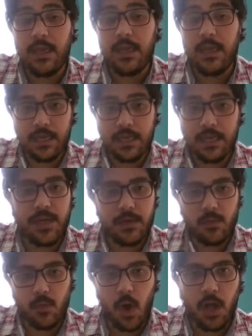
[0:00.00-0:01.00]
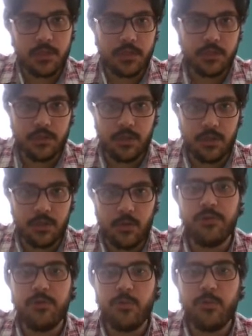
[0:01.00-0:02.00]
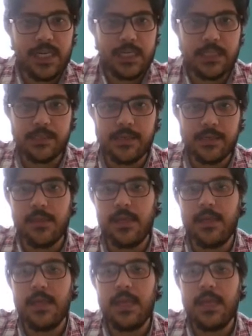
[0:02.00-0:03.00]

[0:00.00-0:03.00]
And when you watch, when you read something